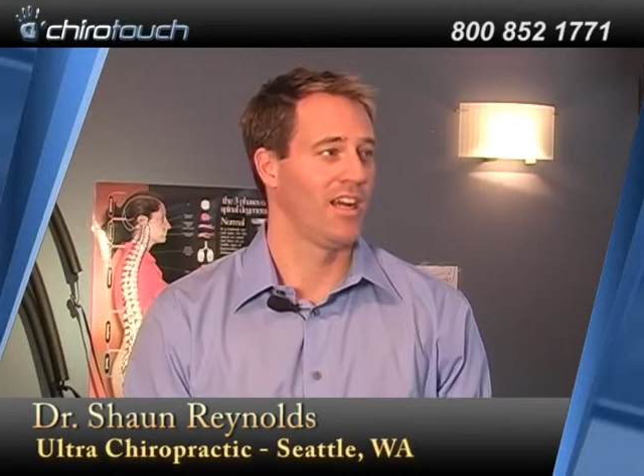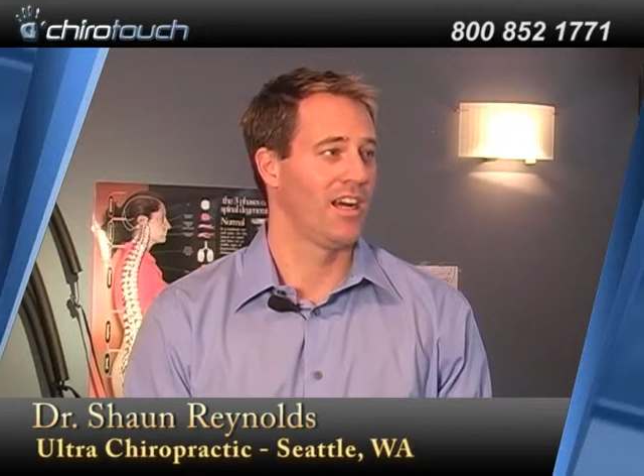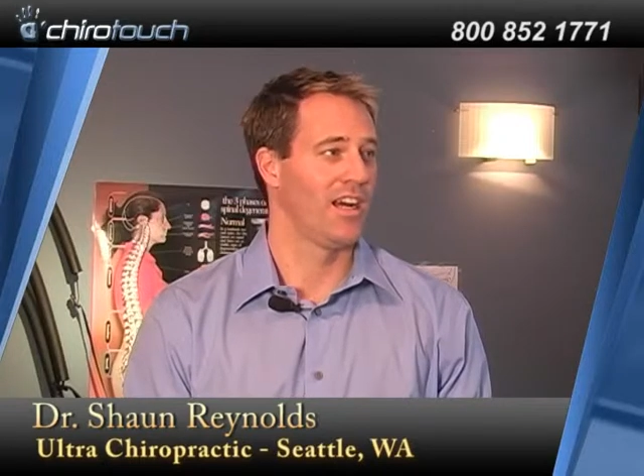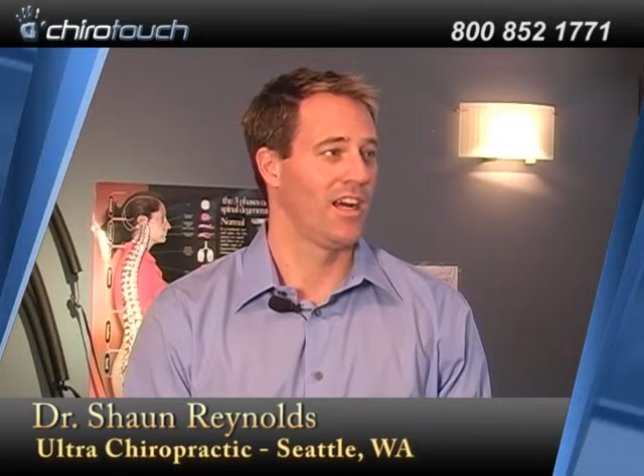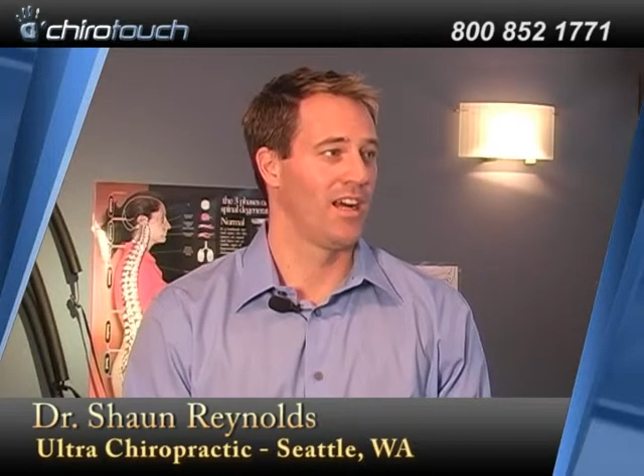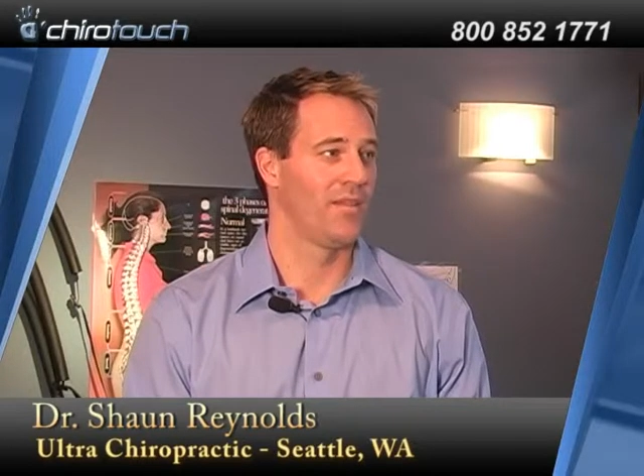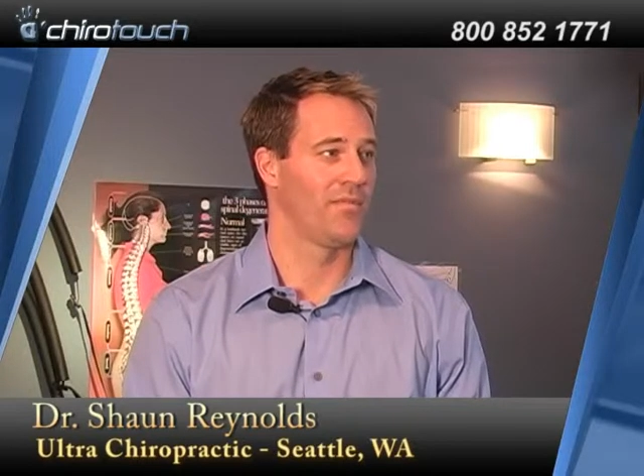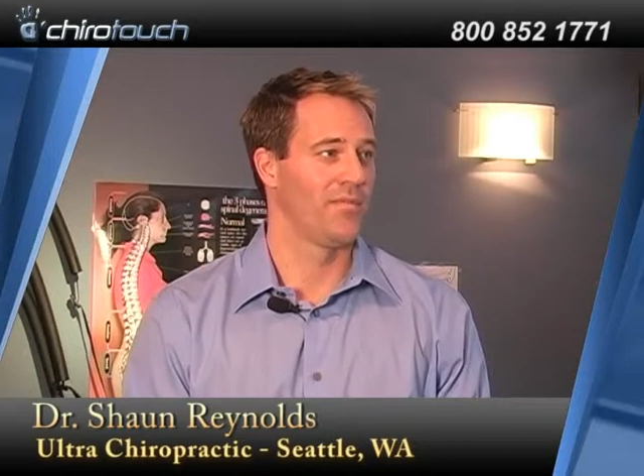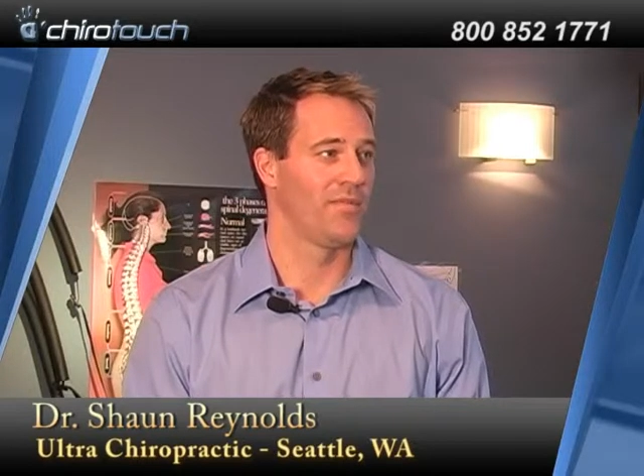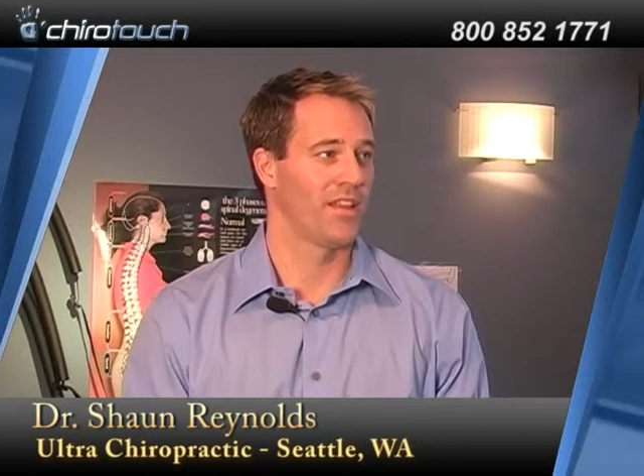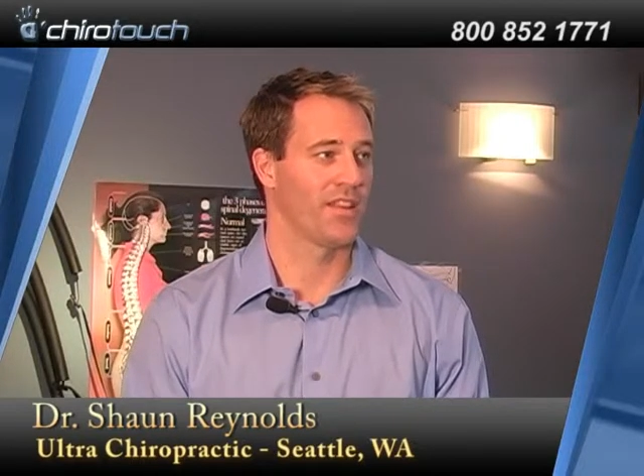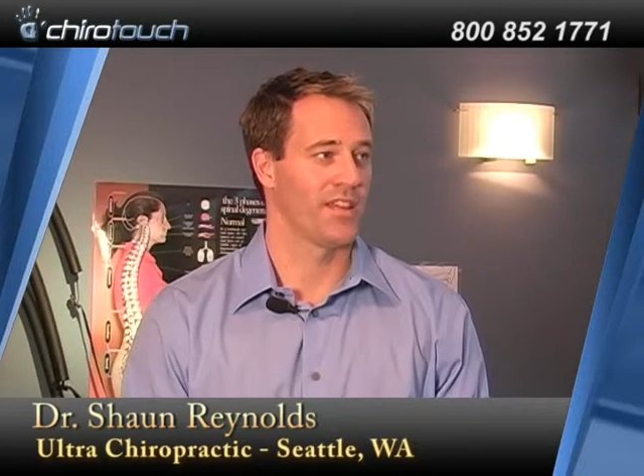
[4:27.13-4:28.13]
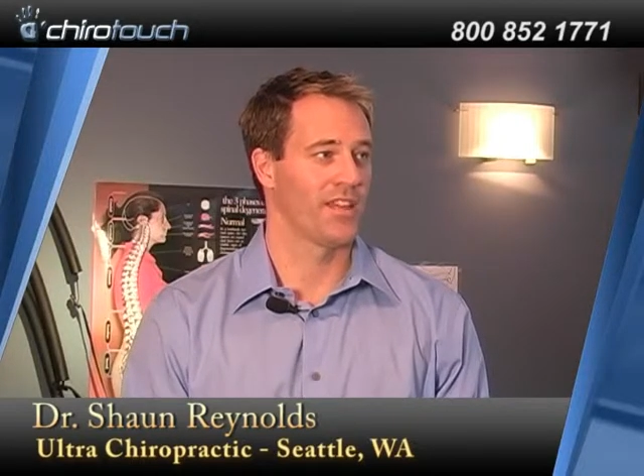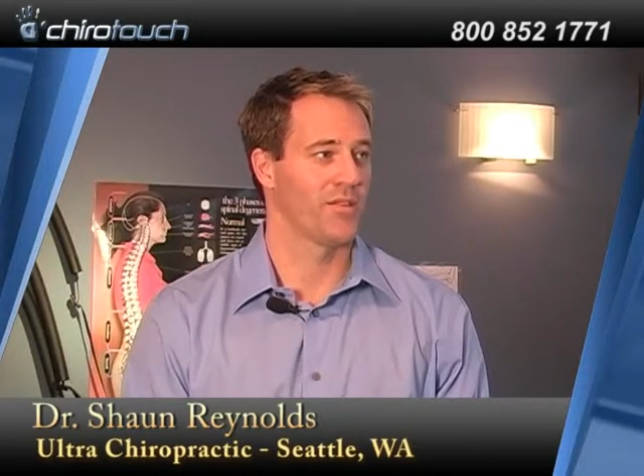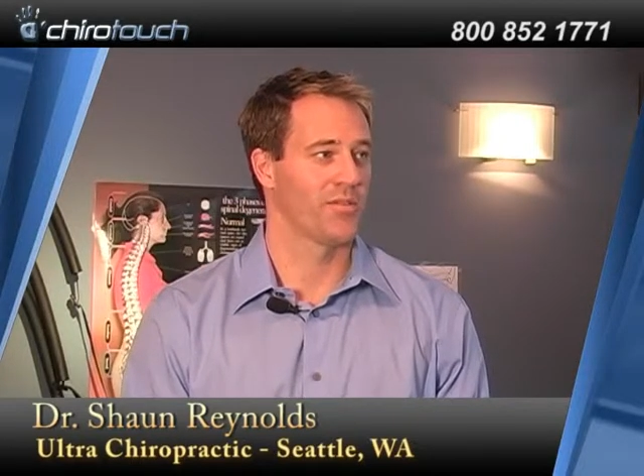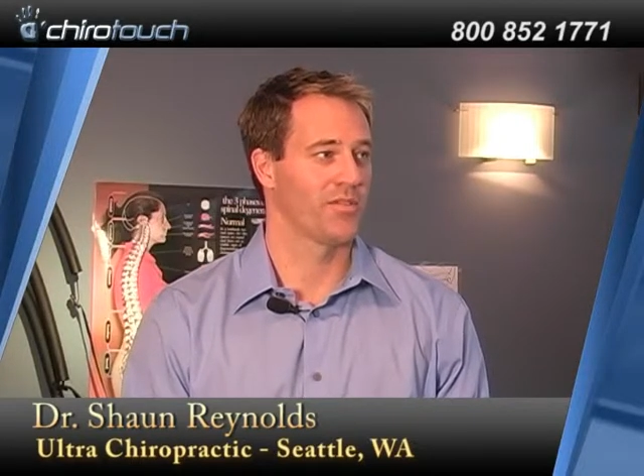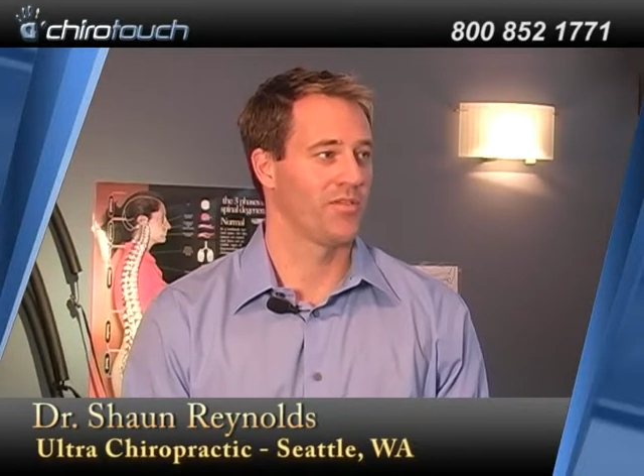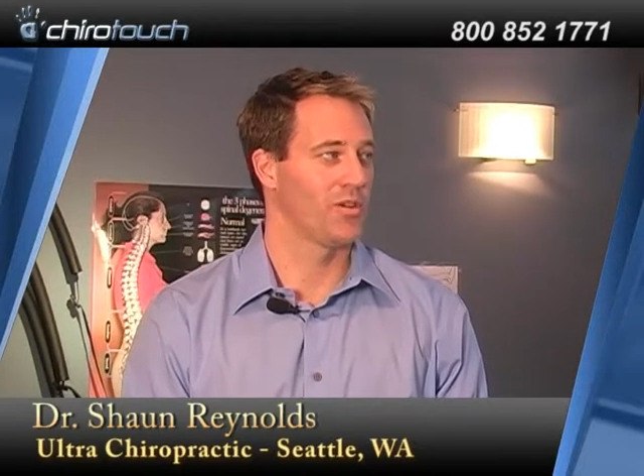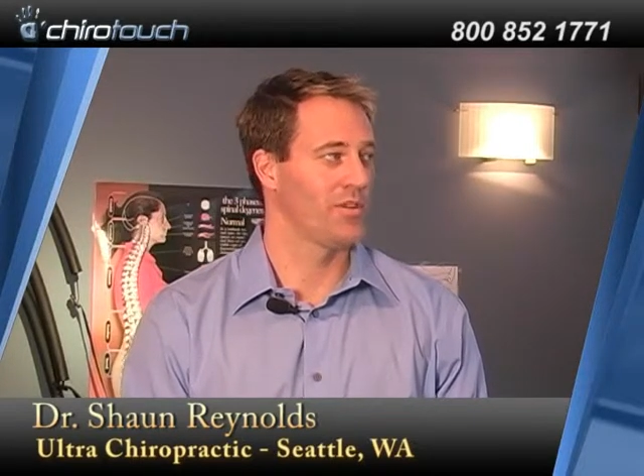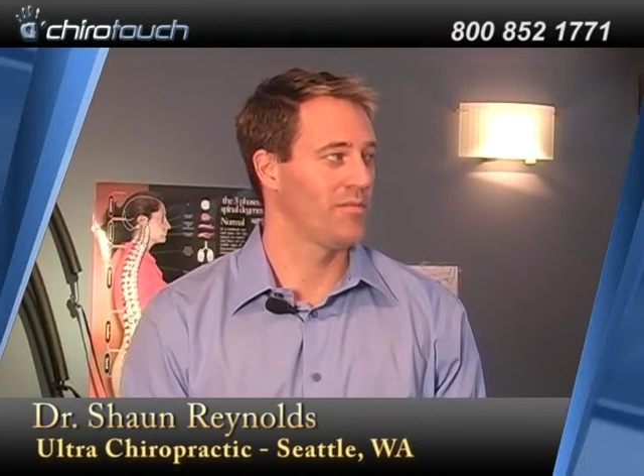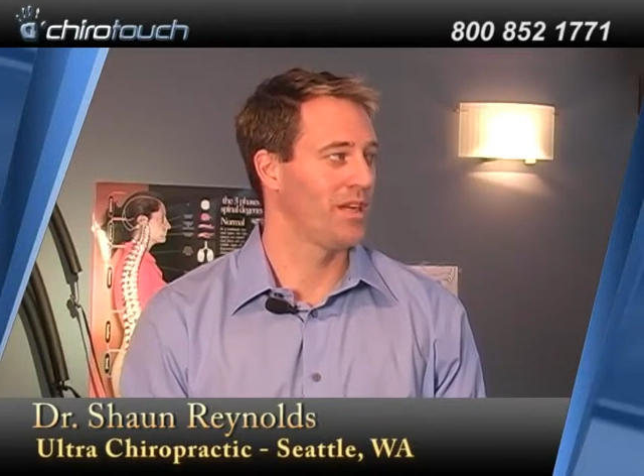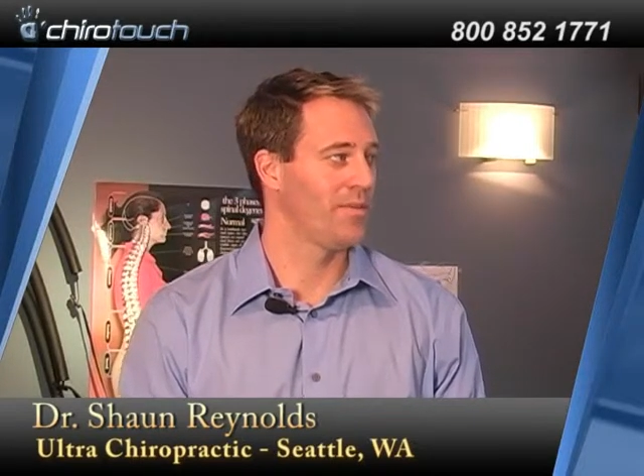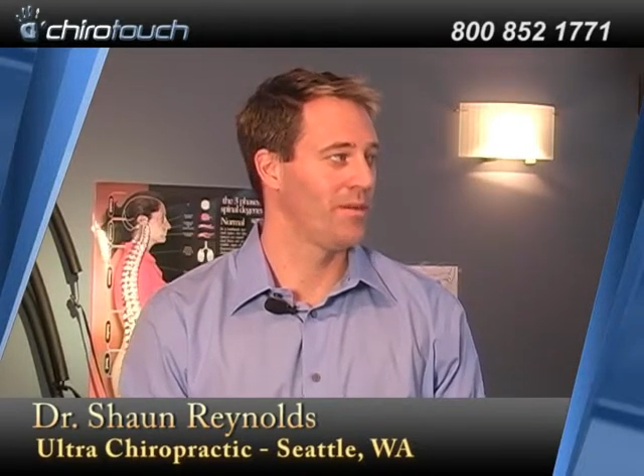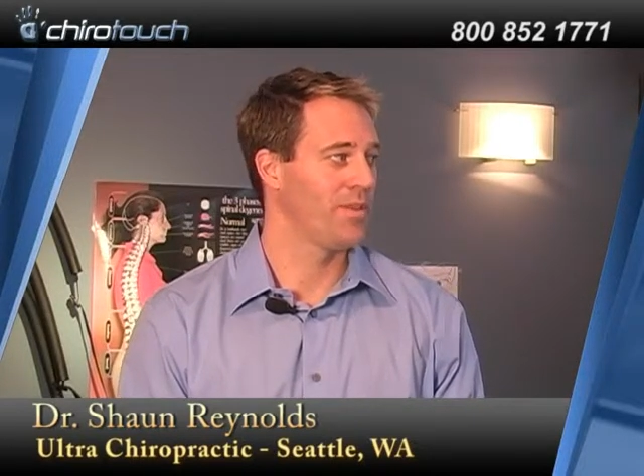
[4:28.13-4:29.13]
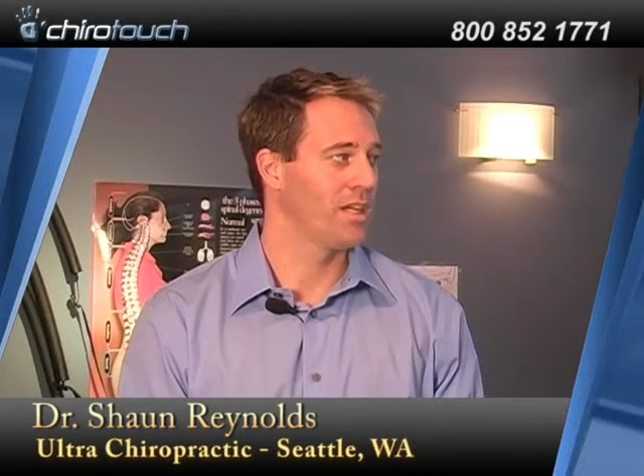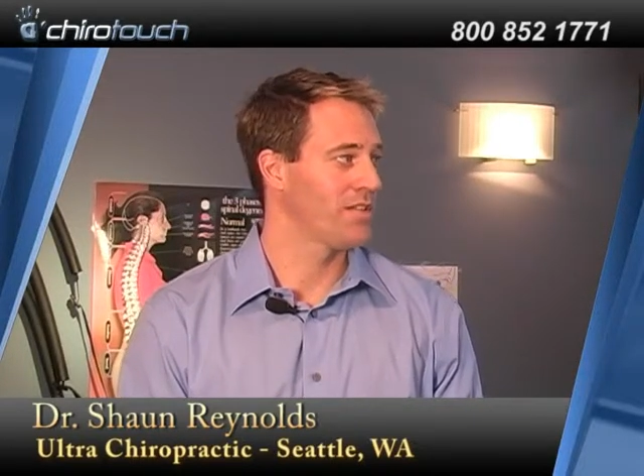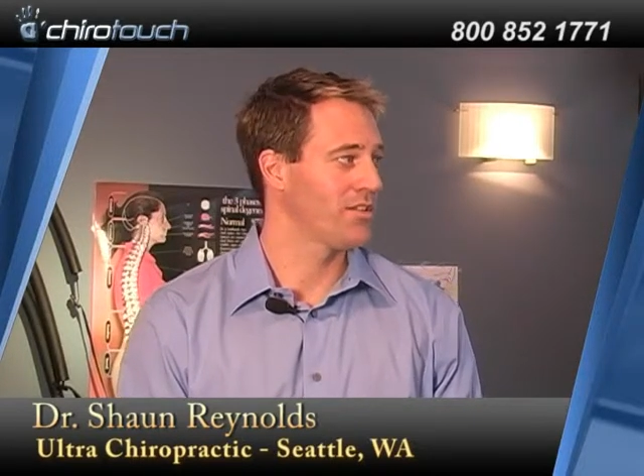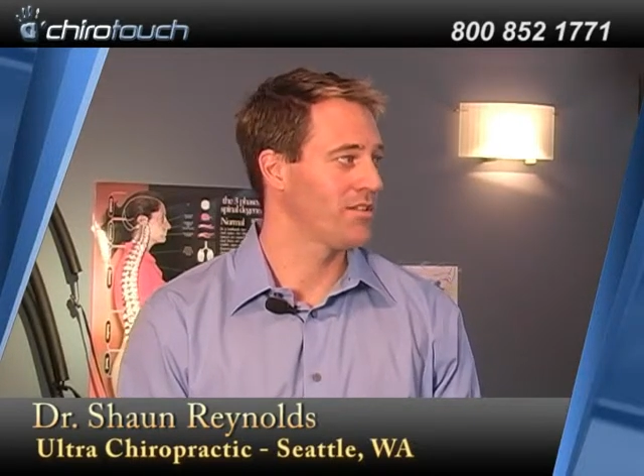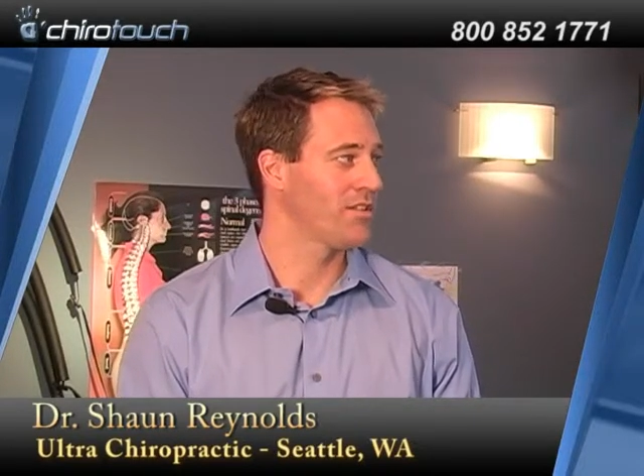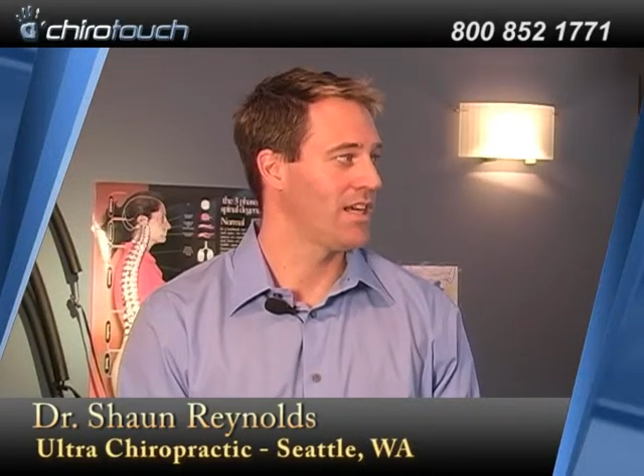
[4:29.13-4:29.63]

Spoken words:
I think I was voted by my patients